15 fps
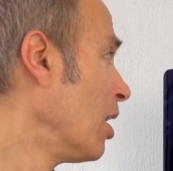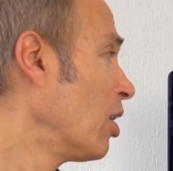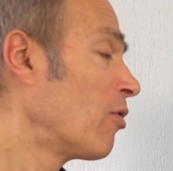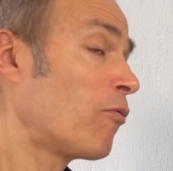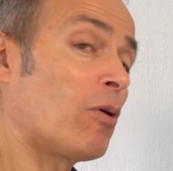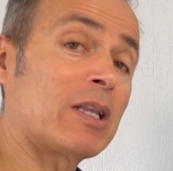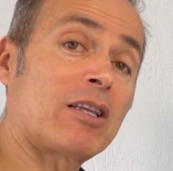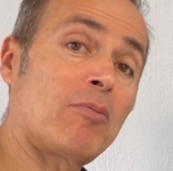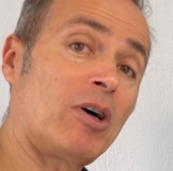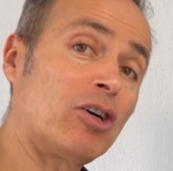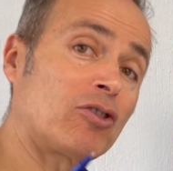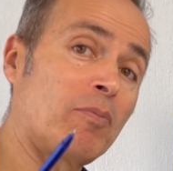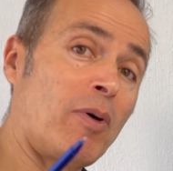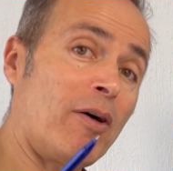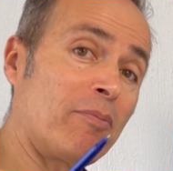What
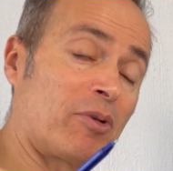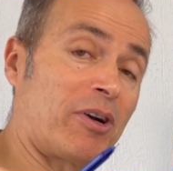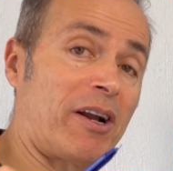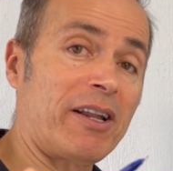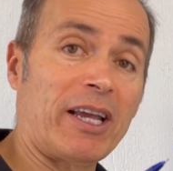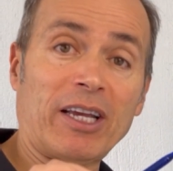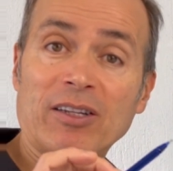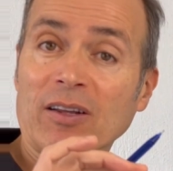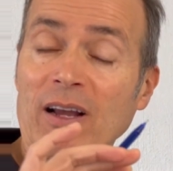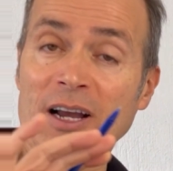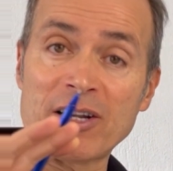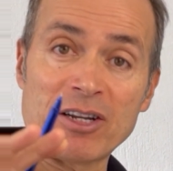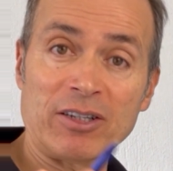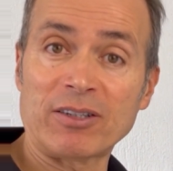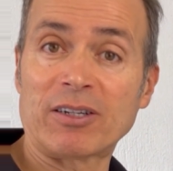about pomegranate,
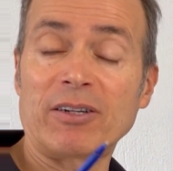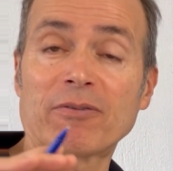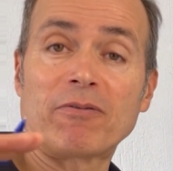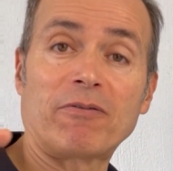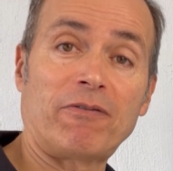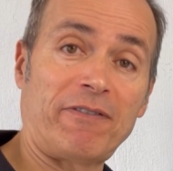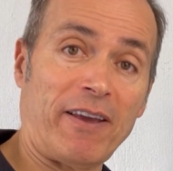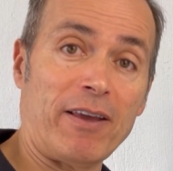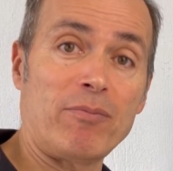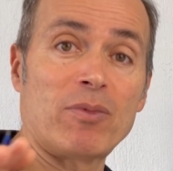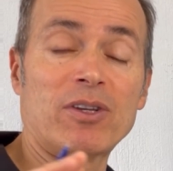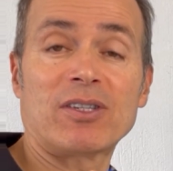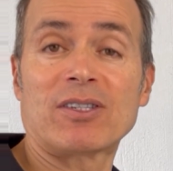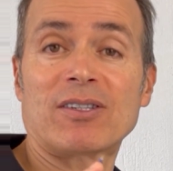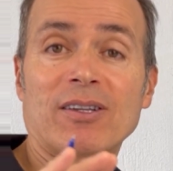another
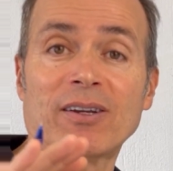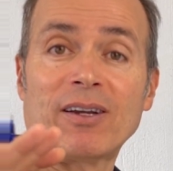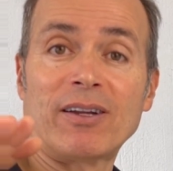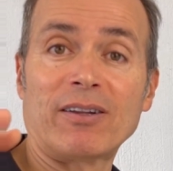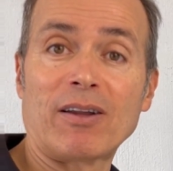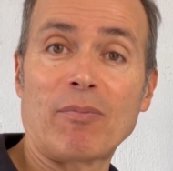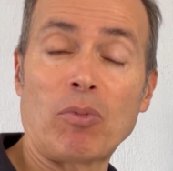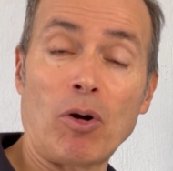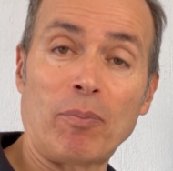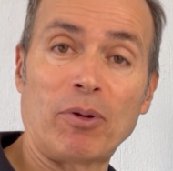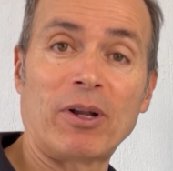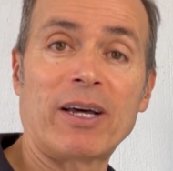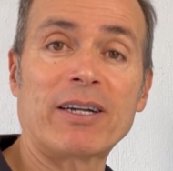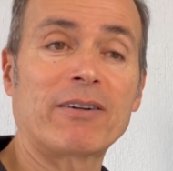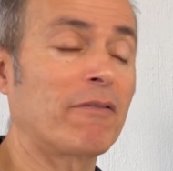famous and
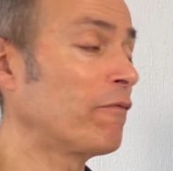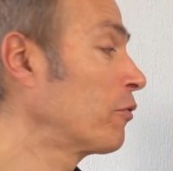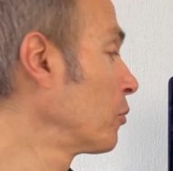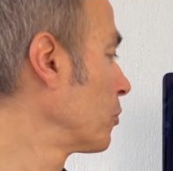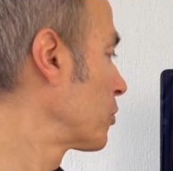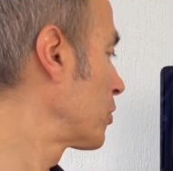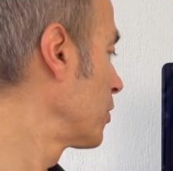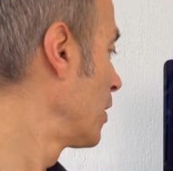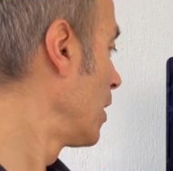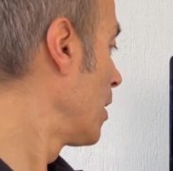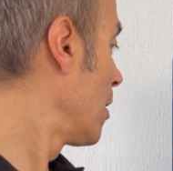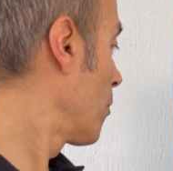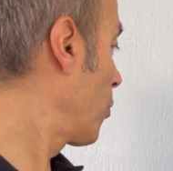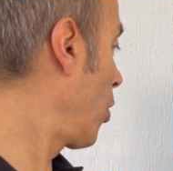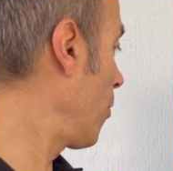popular fruit?
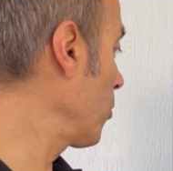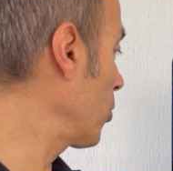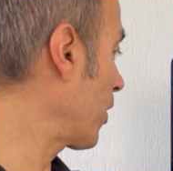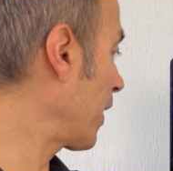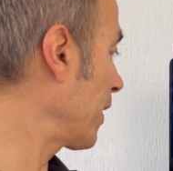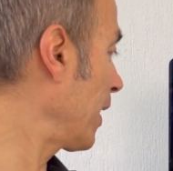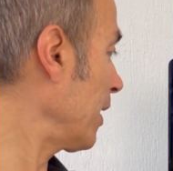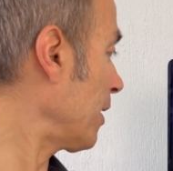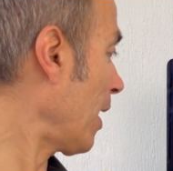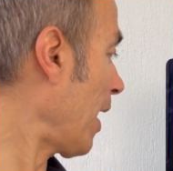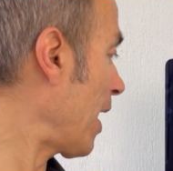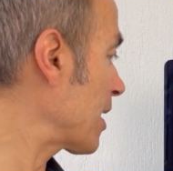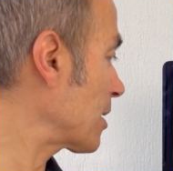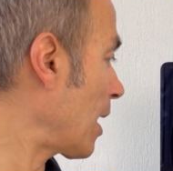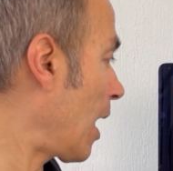Pomegranate
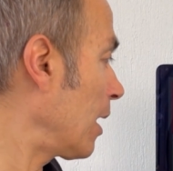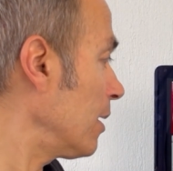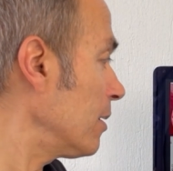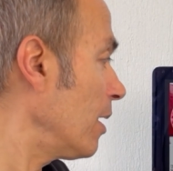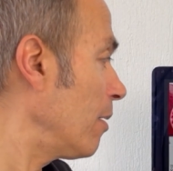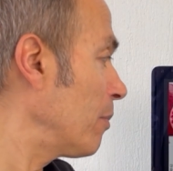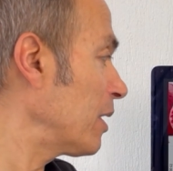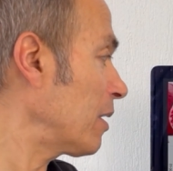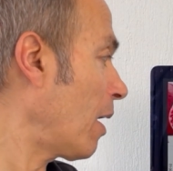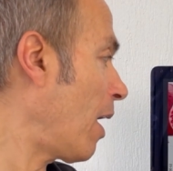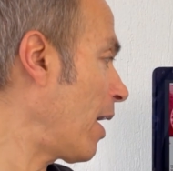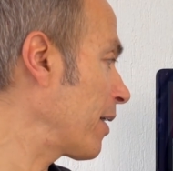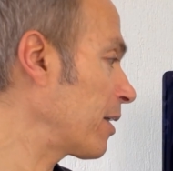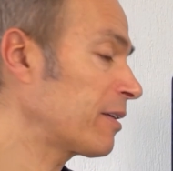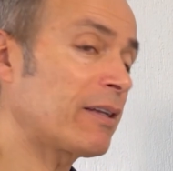has a little bit
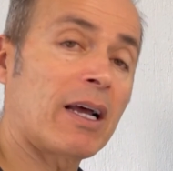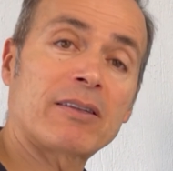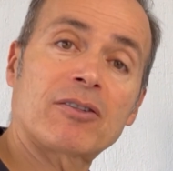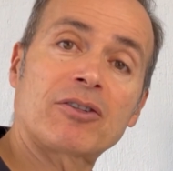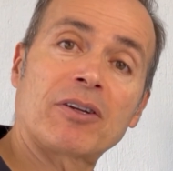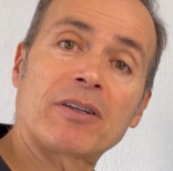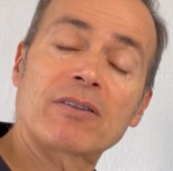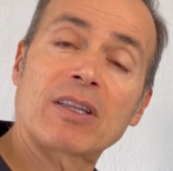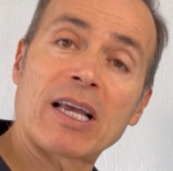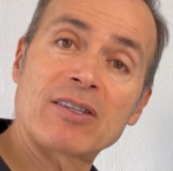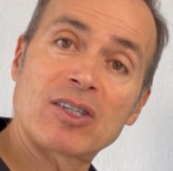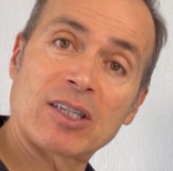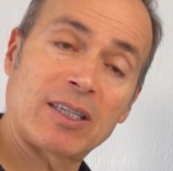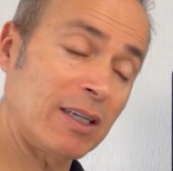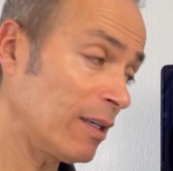higher nutrient
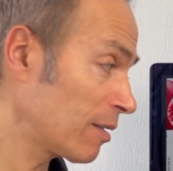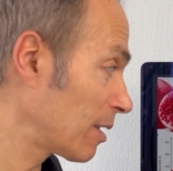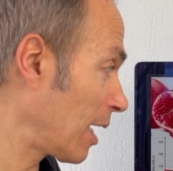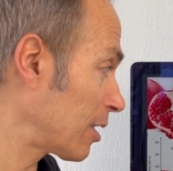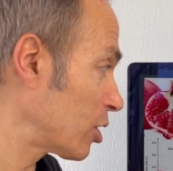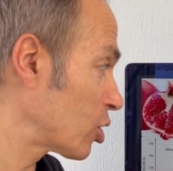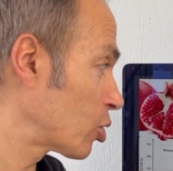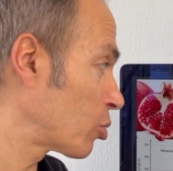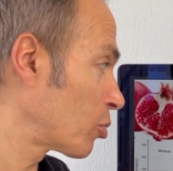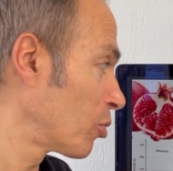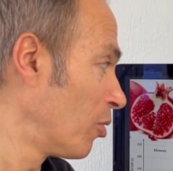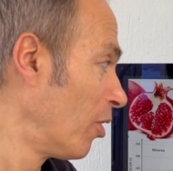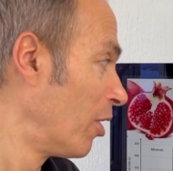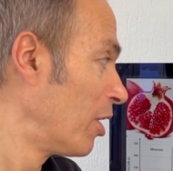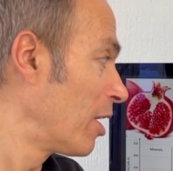density, that is
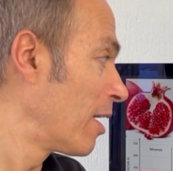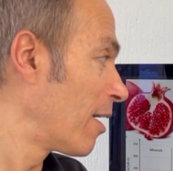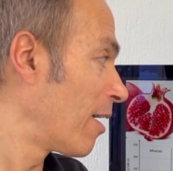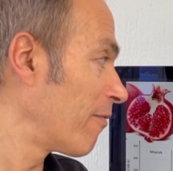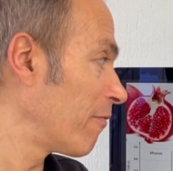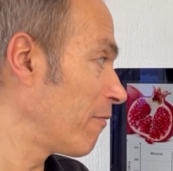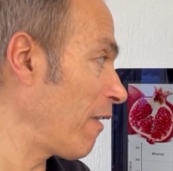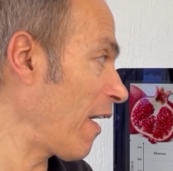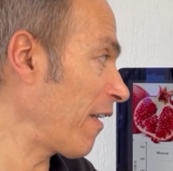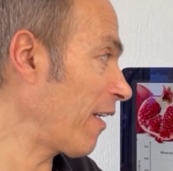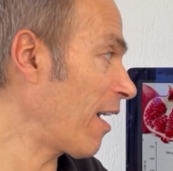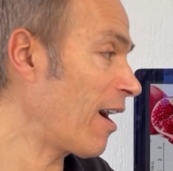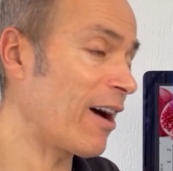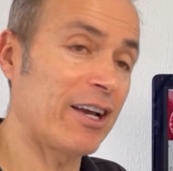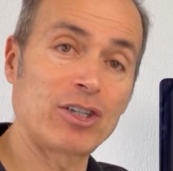true, very
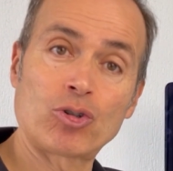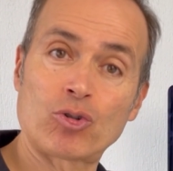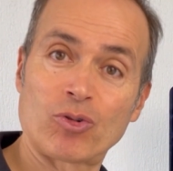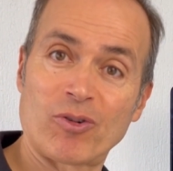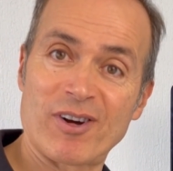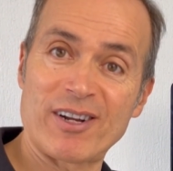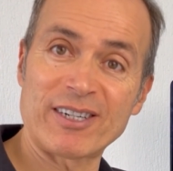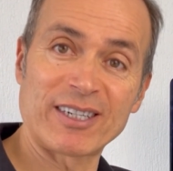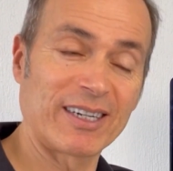high sugar.